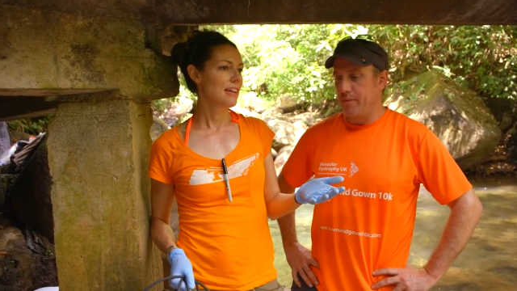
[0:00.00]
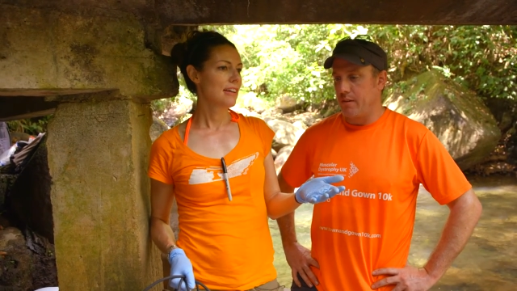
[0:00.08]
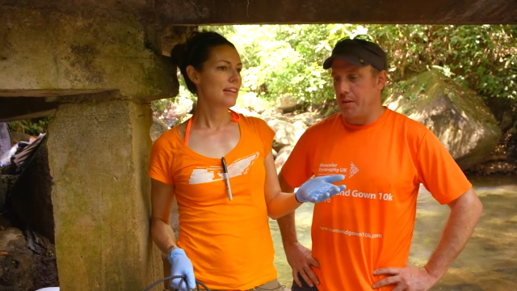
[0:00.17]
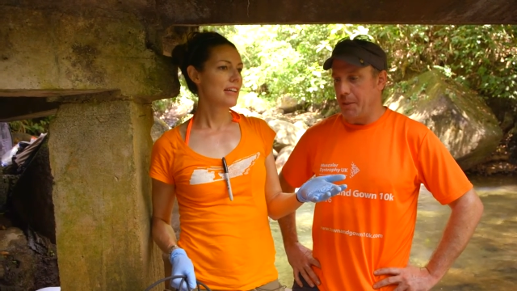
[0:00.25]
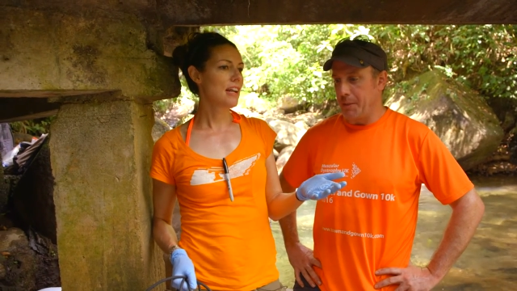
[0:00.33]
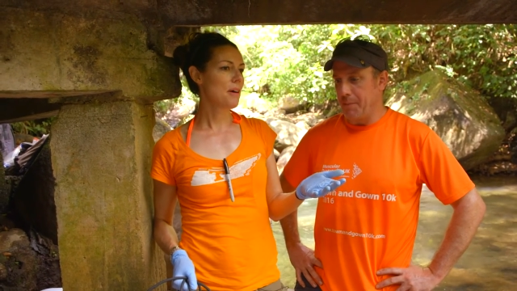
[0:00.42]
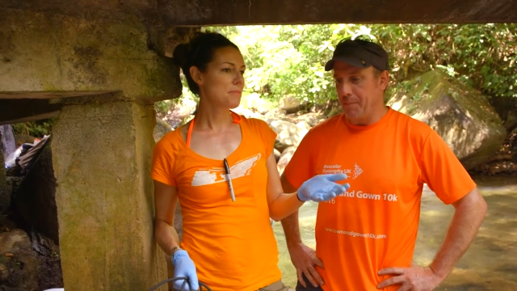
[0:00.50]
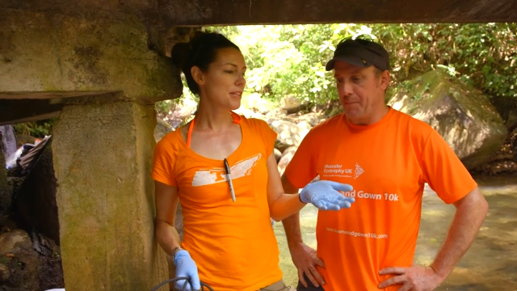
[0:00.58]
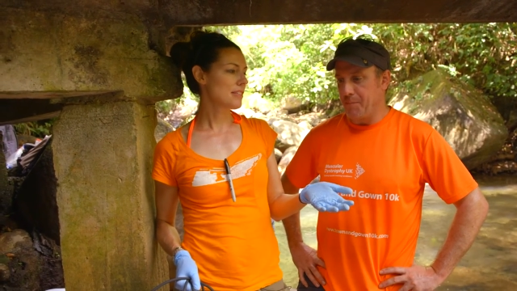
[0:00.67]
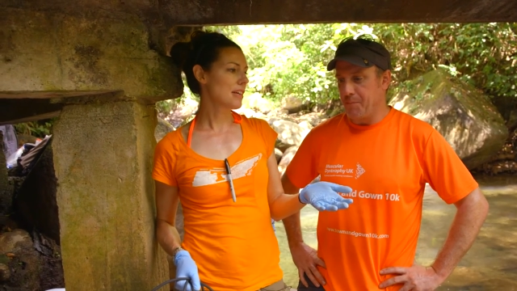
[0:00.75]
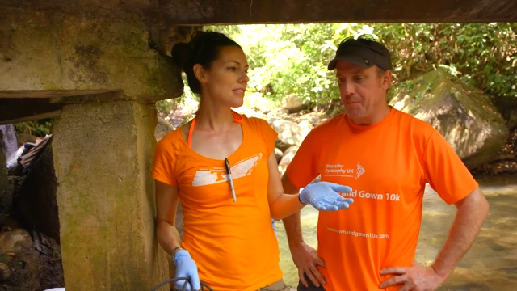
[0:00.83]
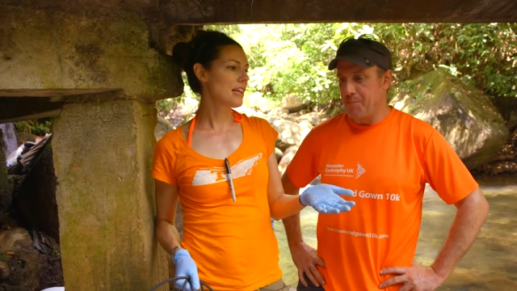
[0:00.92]
Speaker 1: it helps us
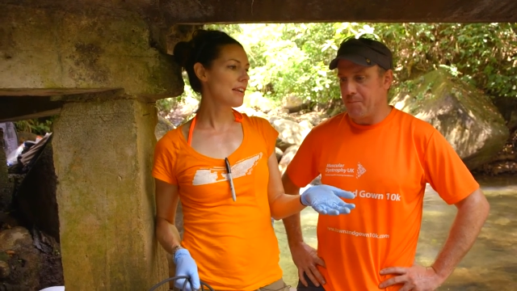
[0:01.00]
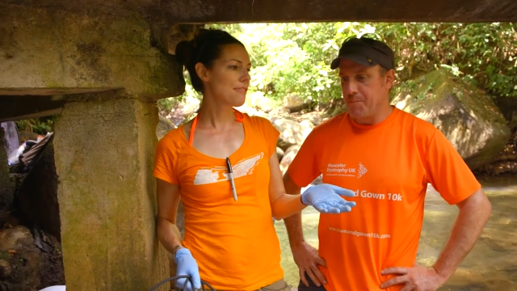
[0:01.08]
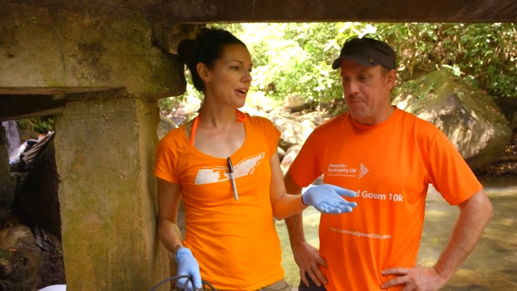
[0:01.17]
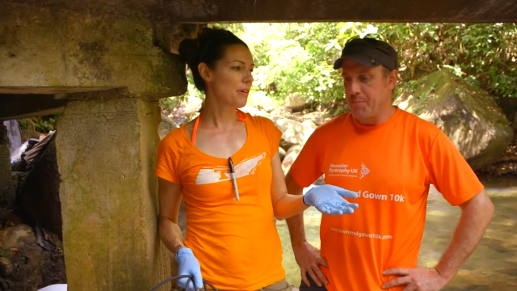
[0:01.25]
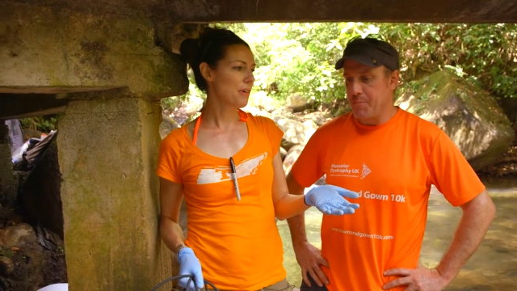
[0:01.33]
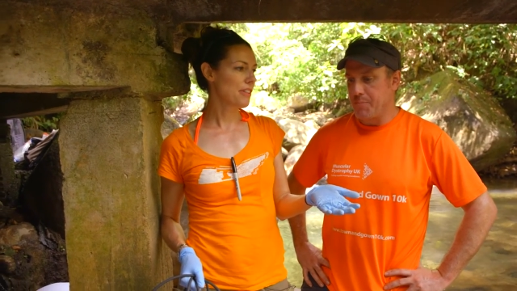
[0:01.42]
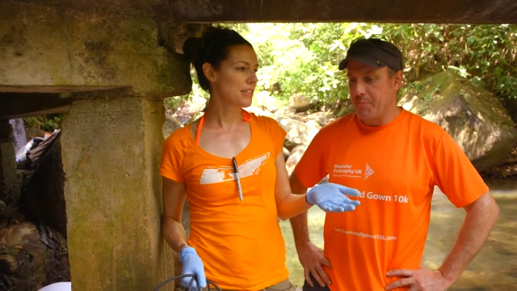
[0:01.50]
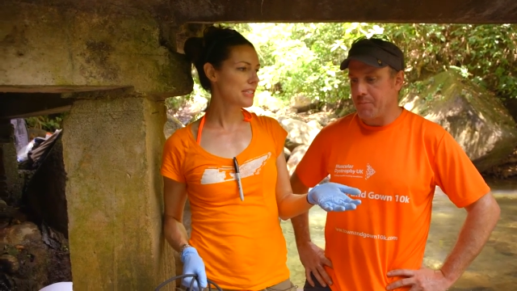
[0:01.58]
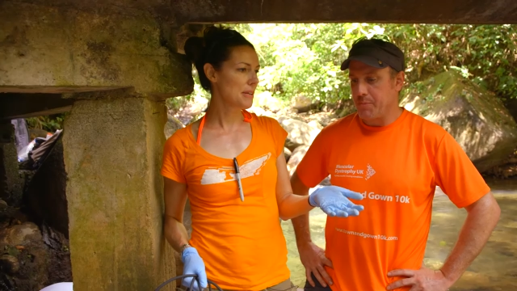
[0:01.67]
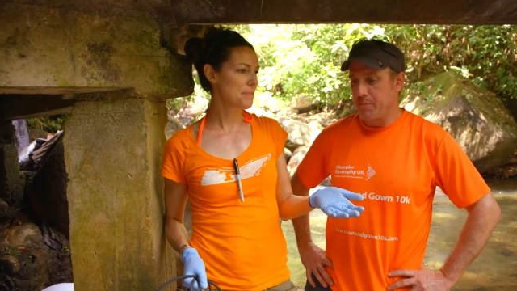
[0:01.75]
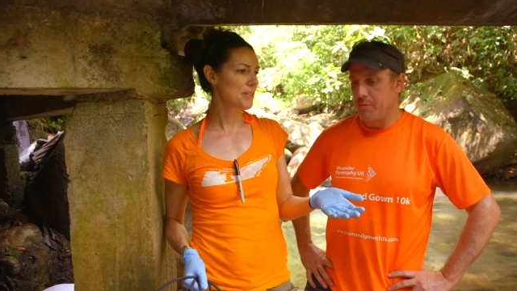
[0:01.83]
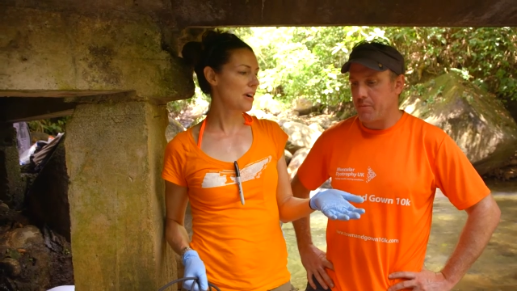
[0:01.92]
identify where the
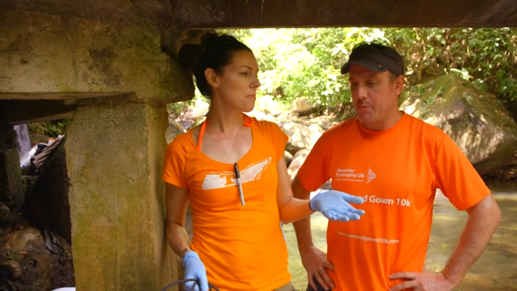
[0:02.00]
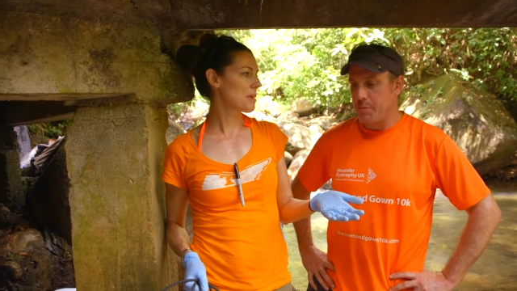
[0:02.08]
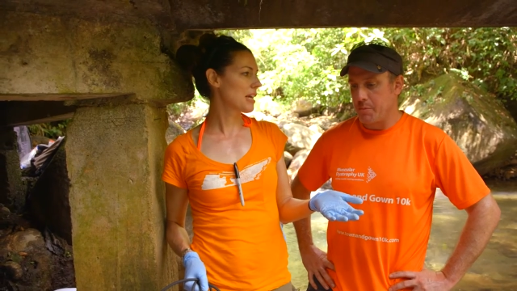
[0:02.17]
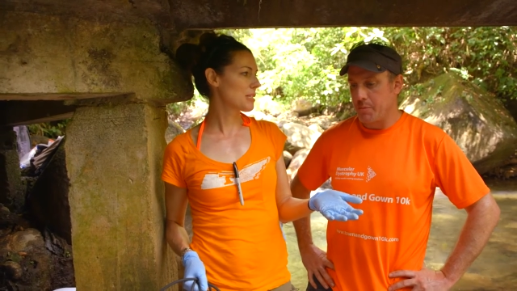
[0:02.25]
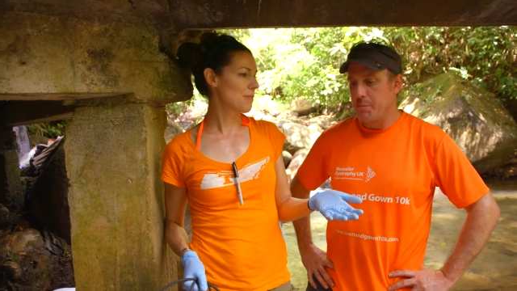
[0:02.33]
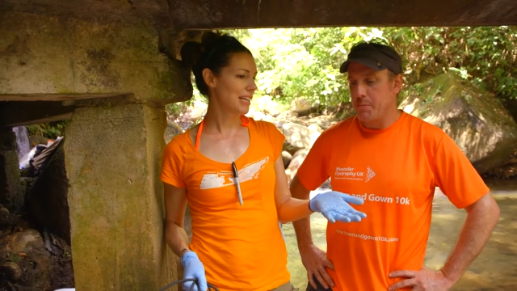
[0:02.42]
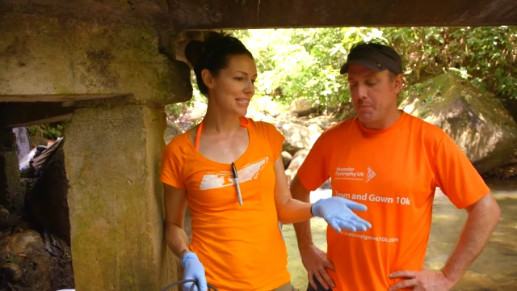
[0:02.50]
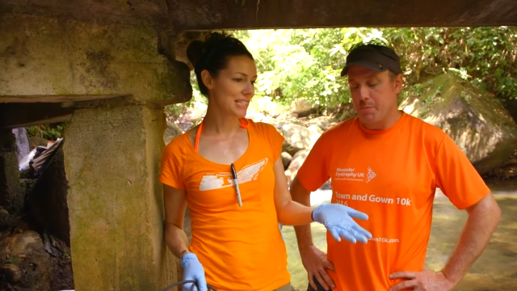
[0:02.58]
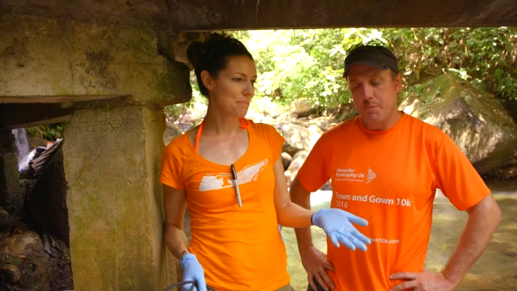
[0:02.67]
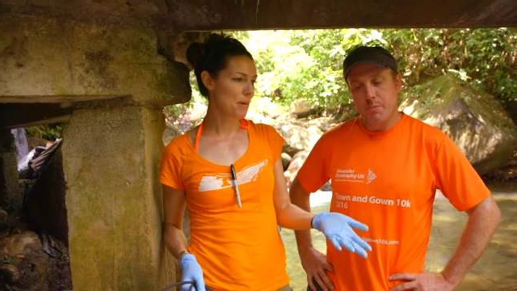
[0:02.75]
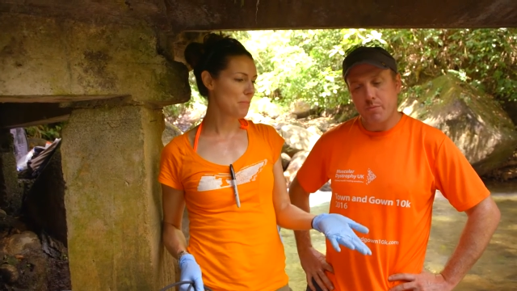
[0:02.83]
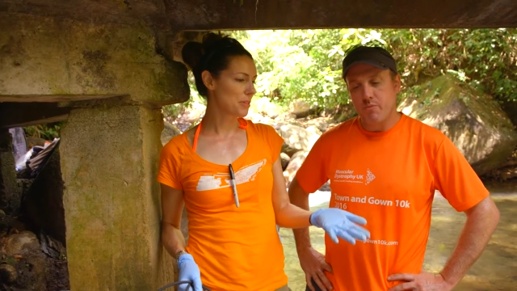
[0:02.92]
seeps are because we can see
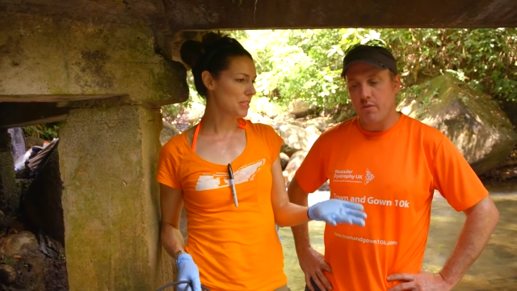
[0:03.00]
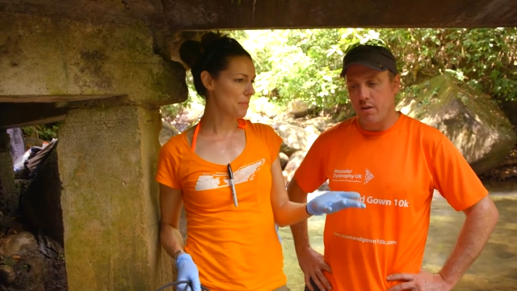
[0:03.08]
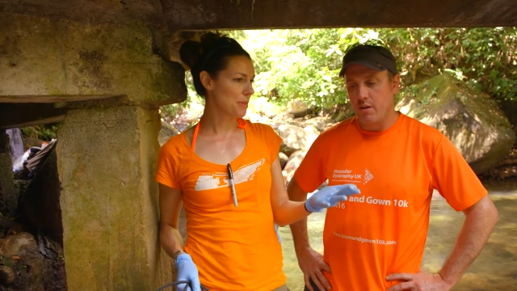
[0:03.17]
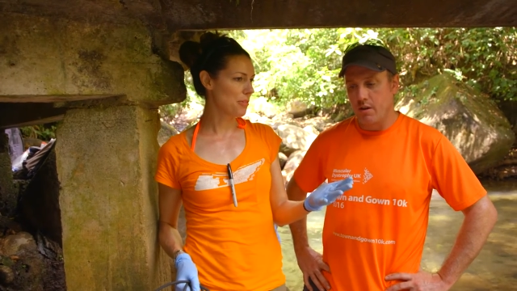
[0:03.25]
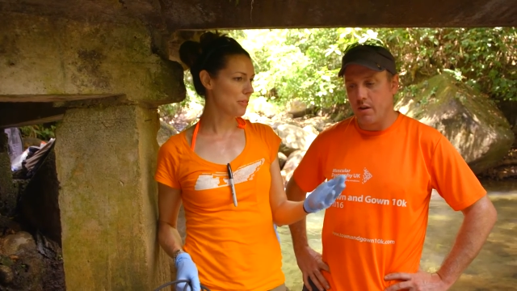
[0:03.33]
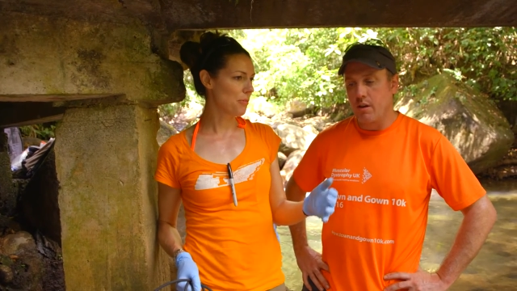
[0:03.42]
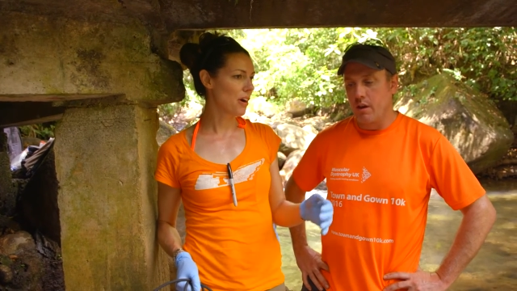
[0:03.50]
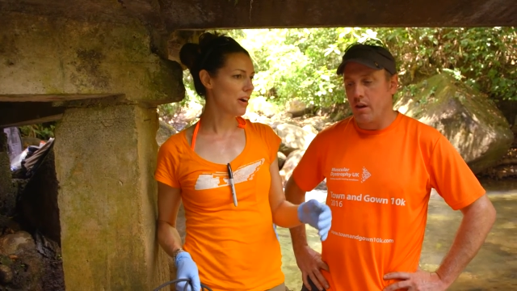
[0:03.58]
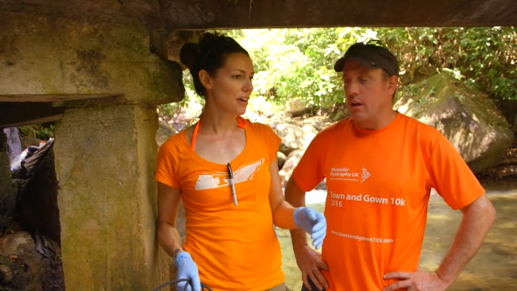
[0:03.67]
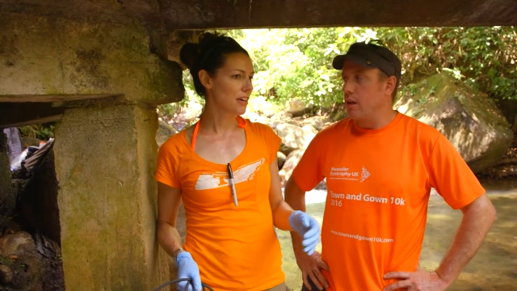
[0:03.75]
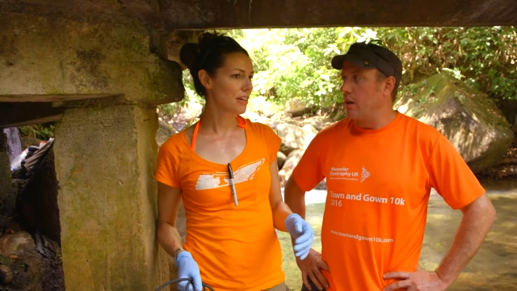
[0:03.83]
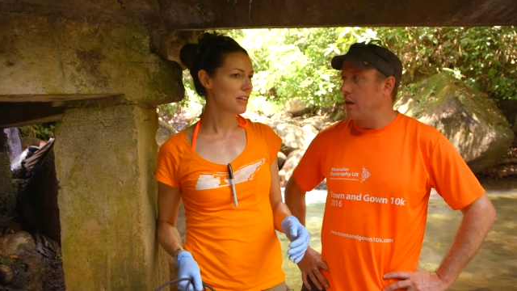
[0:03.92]
bubbles coming through
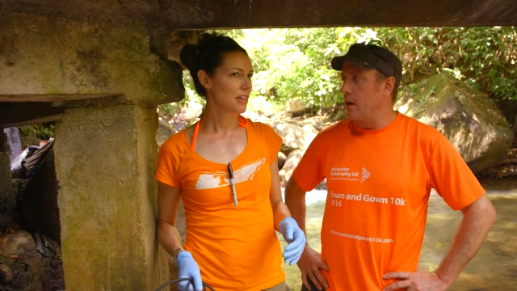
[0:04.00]
water.